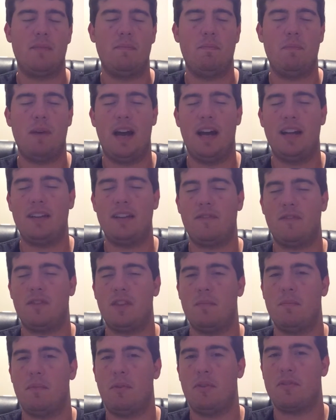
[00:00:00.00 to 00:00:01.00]
But for
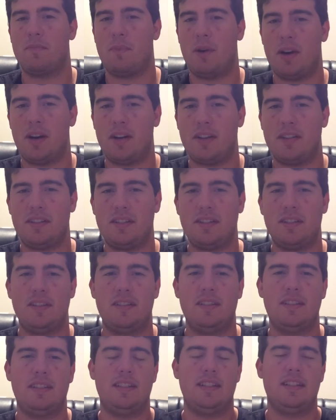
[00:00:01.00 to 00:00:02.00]
the most part,
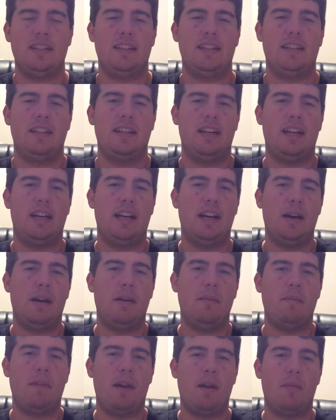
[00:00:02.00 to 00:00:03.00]

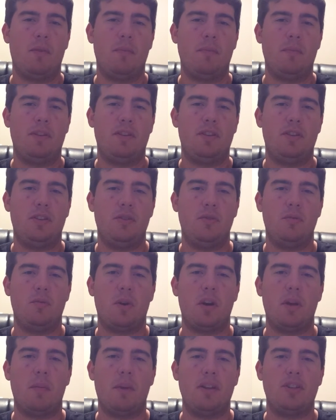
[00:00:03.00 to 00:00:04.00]
I wouldn't be too
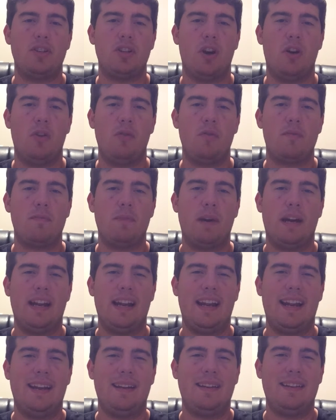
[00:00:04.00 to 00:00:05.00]
worried about Jones,
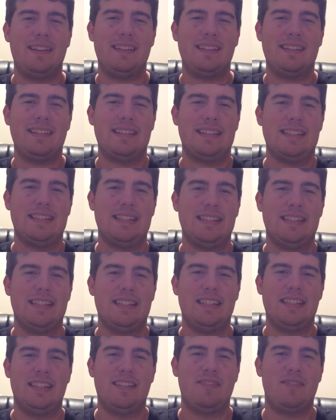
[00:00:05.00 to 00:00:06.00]
but I
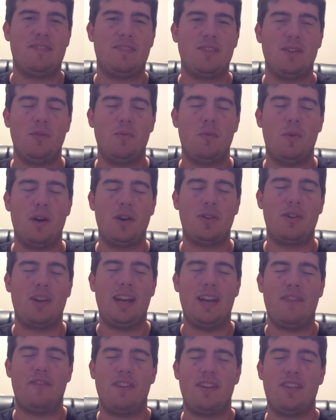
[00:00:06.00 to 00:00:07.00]
still wondering
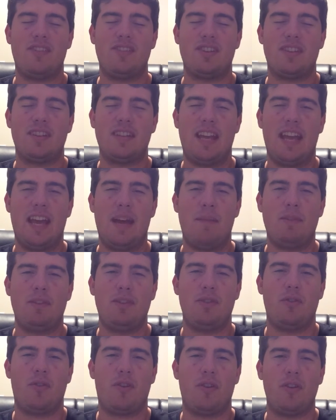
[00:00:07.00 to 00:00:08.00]
if it's just a tad bit
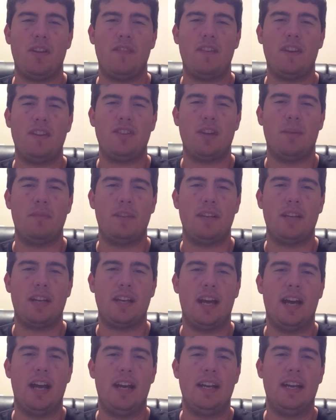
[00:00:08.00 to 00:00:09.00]
too early they jumped the
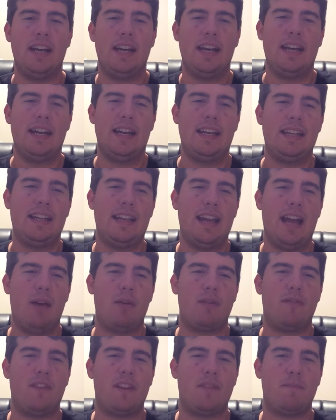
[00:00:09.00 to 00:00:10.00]
gun. Now
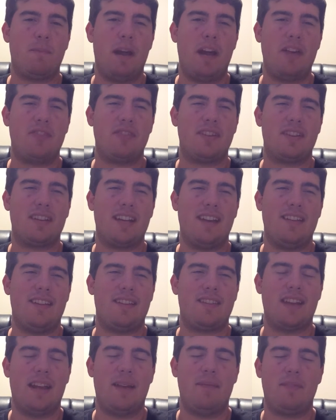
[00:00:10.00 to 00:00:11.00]
with Fitzpatrick, it's kind of the
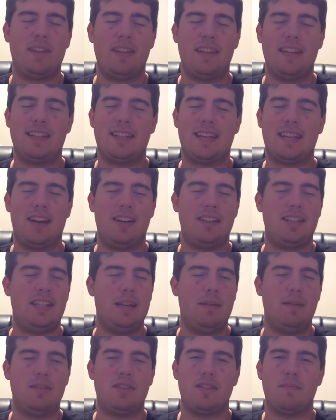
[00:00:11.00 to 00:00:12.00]
same thing. The entire
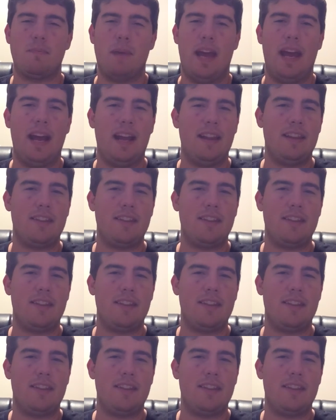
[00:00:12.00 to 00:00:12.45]
team is just bad.